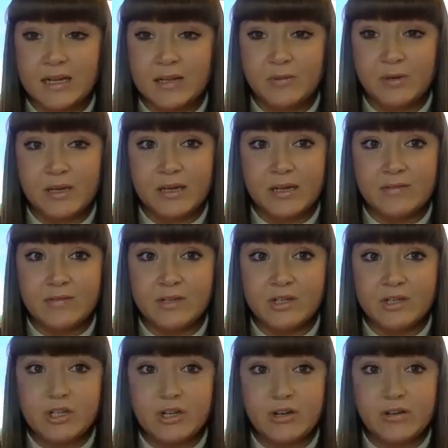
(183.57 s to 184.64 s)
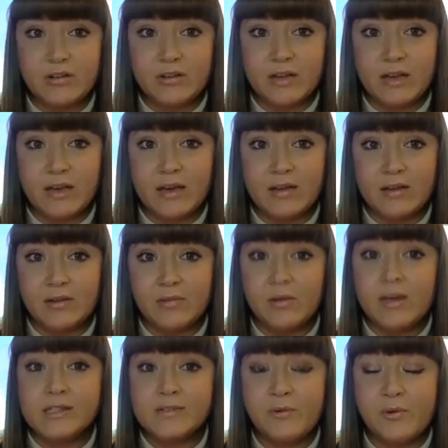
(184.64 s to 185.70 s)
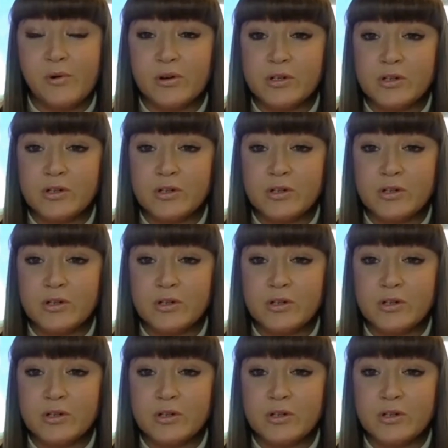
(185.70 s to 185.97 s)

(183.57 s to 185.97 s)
at the beginning of this year, the rates for